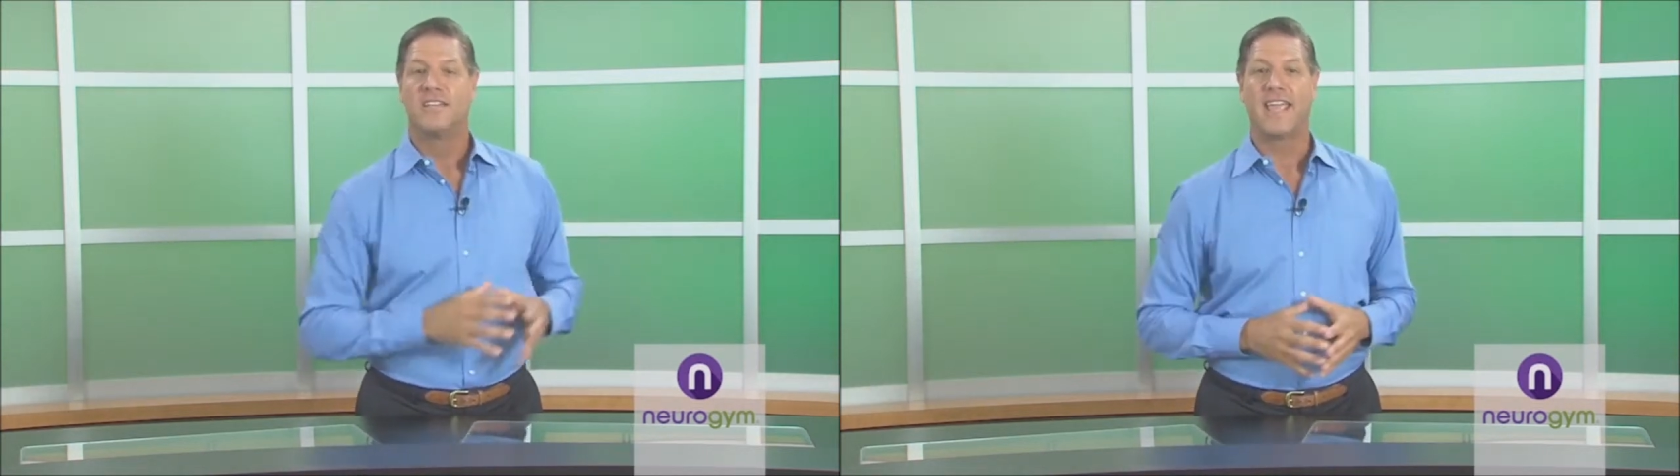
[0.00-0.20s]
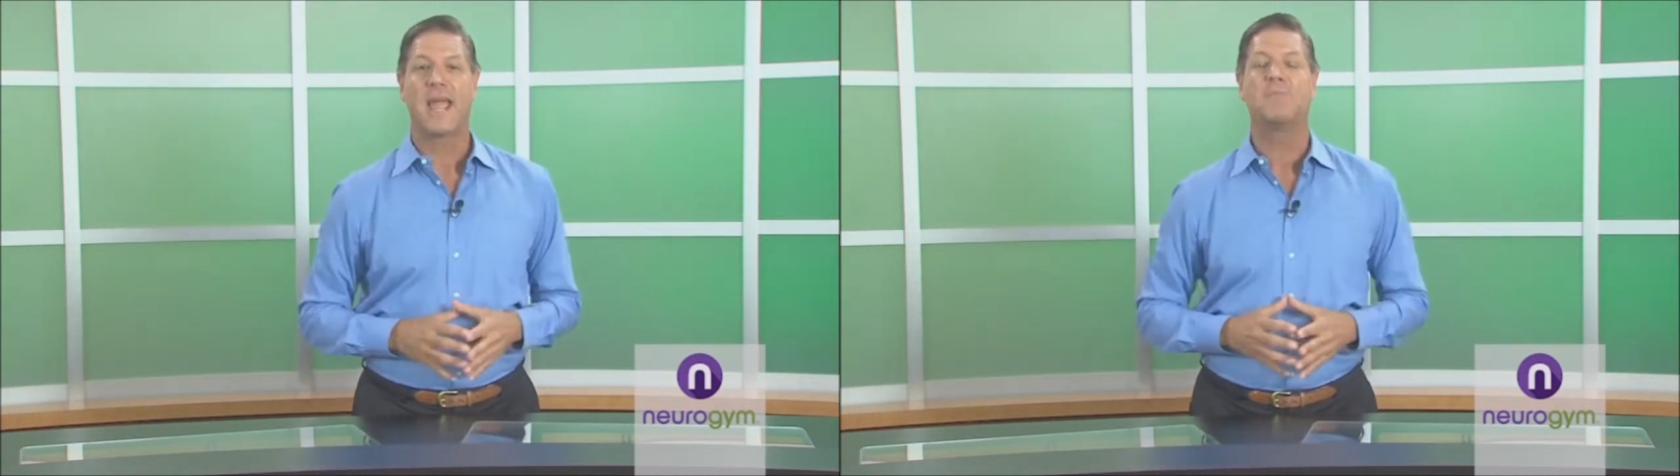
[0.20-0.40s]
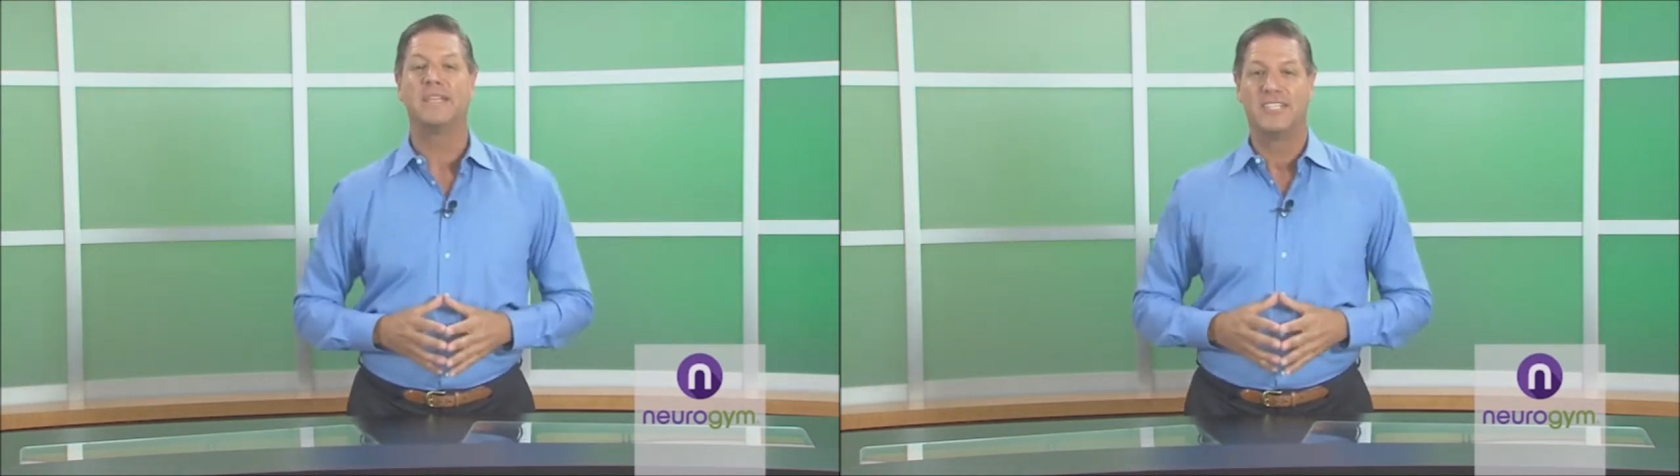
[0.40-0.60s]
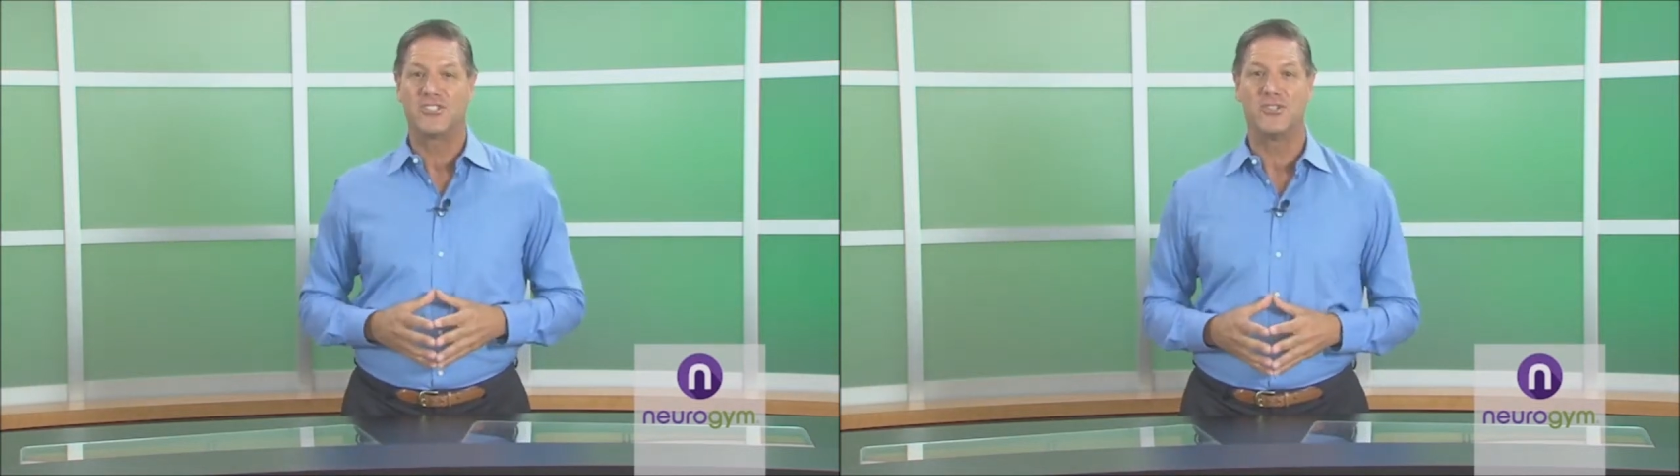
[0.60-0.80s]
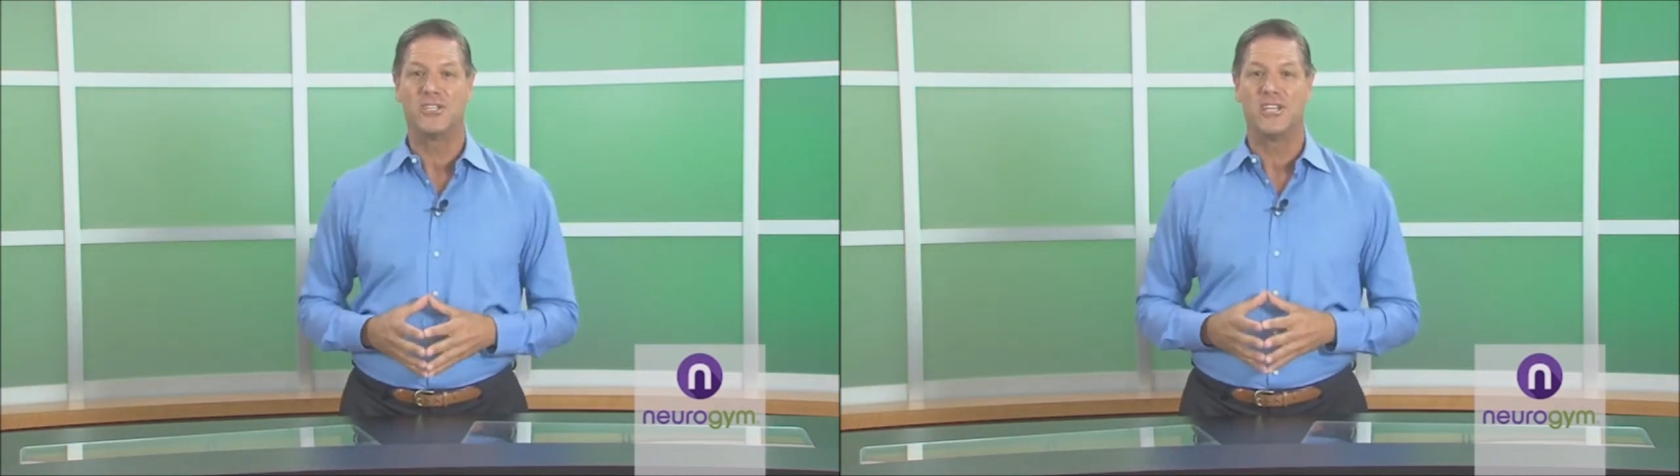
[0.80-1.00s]
gambling
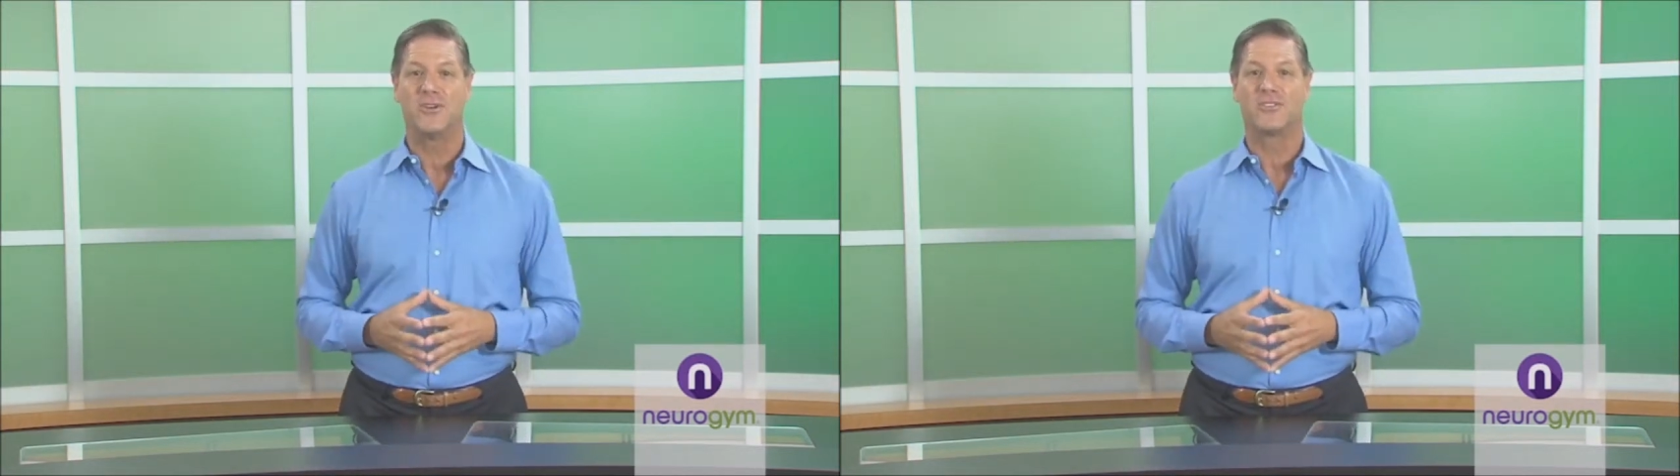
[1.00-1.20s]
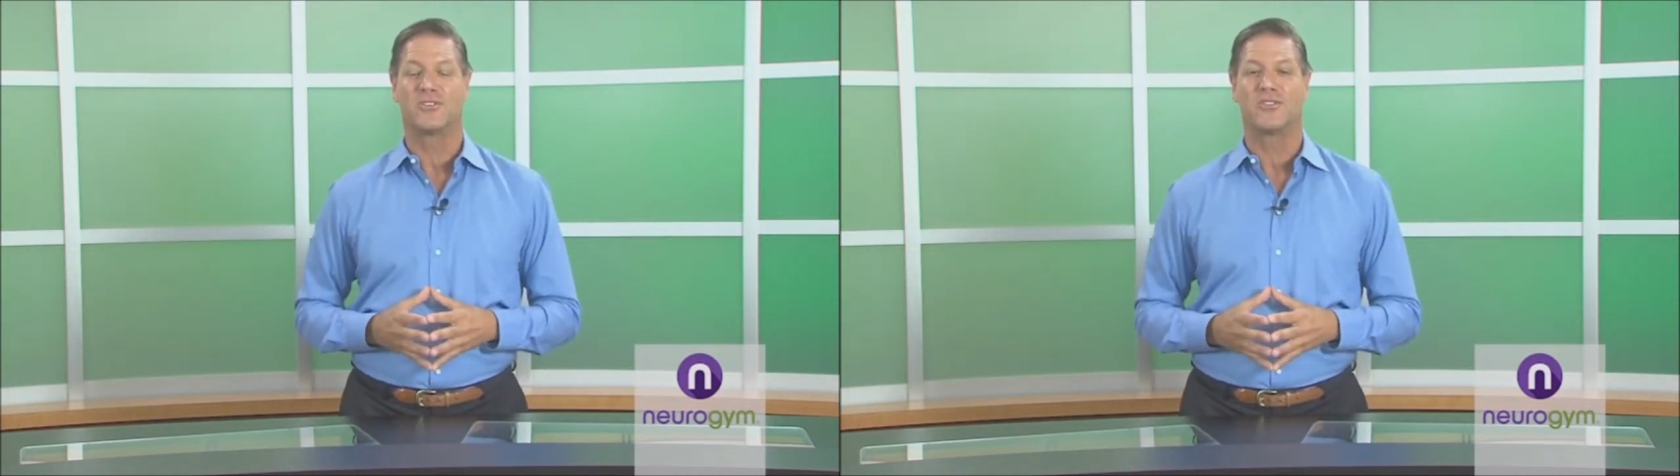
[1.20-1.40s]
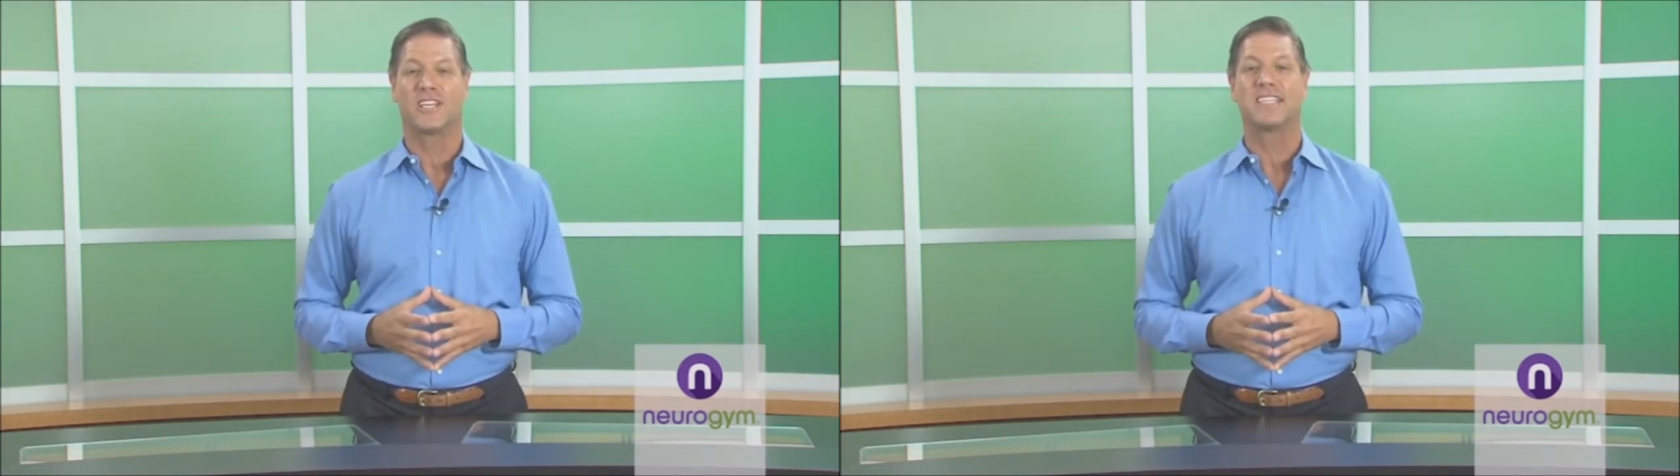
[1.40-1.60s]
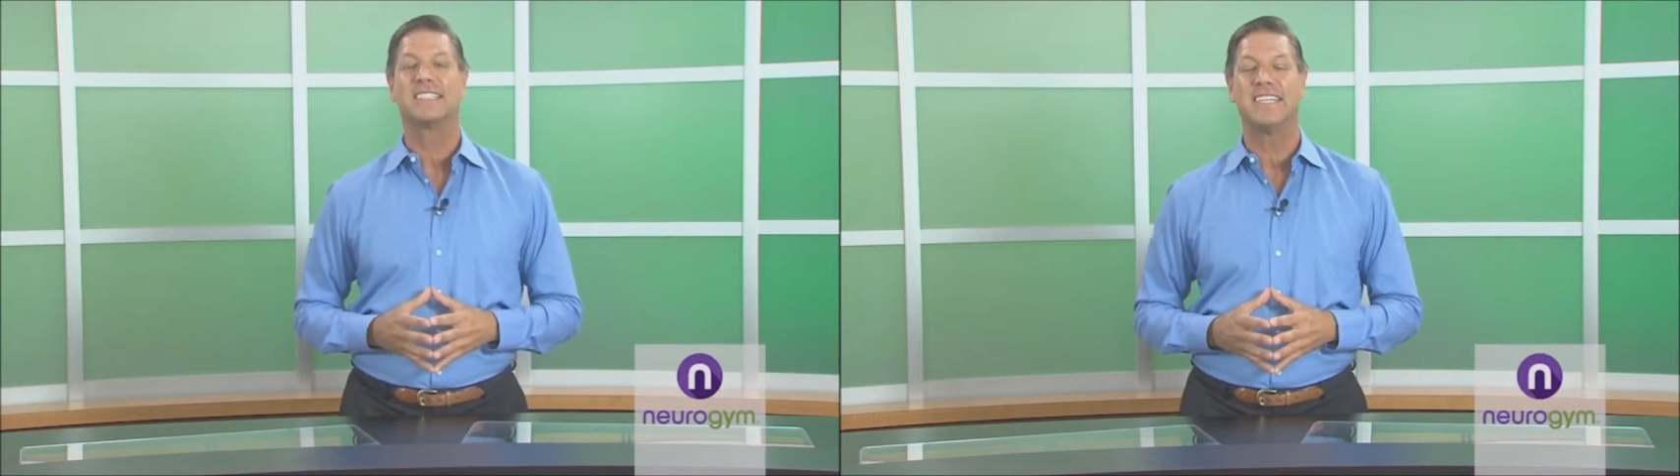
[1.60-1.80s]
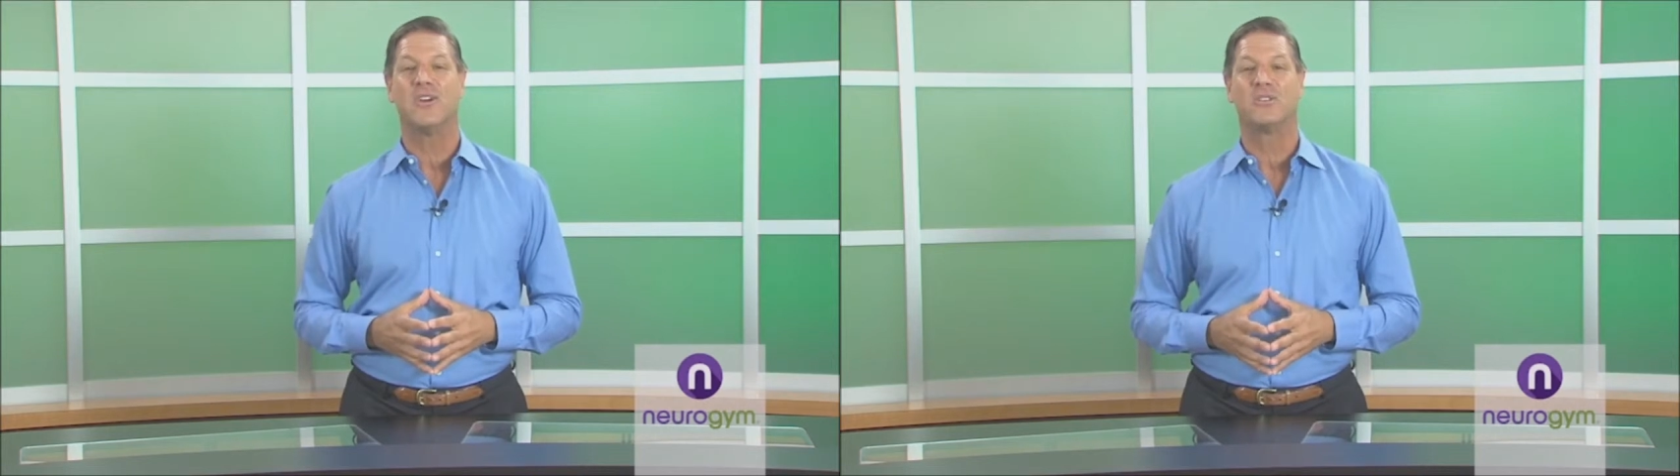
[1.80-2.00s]
studios or the
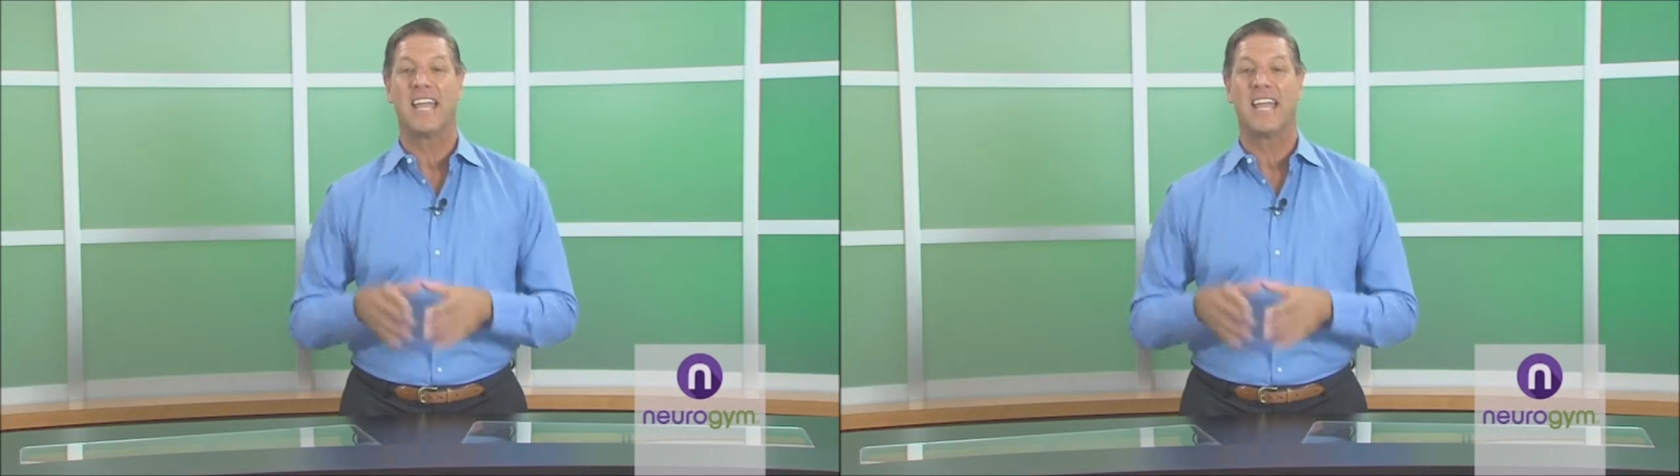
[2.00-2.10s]
casinos